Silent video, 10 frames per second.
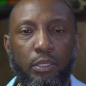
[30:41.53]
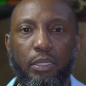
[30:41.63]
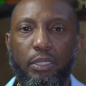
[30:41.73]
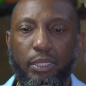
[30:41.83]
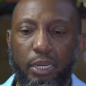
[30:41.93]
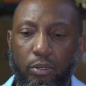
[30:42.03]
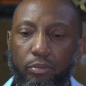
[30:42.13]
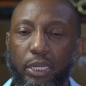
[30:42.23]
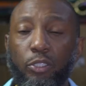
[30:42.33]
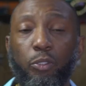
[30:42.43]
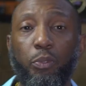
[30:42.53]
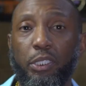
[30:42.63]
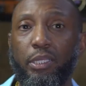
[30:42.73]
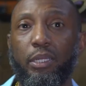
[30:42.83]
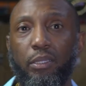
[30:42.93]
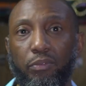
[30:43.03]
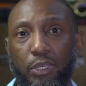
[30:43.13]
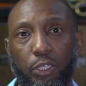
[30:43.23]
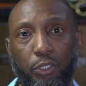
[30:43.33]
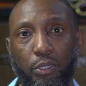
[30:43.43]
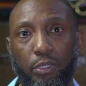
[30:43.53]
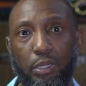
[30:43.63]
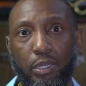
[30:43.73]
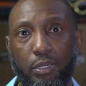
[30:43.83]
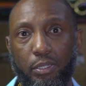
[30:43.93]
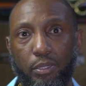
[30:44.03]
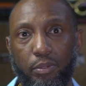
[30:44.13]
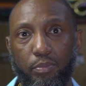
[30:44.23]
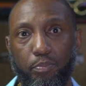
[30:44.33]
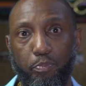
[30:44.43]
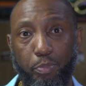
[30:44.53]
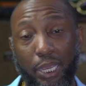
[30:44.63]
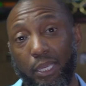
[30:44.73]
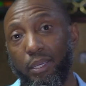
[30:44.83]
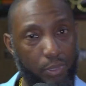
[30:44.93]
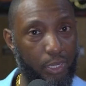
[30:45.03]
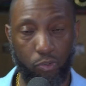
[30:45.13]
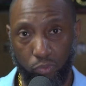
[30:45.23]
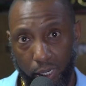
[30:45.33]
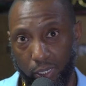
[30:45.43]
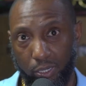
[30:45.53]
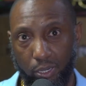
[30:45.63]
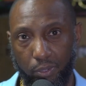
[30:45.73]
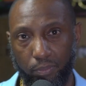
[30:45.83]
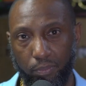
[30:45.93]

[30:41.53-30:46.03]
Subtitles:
The degree to which that deviation is big is risk.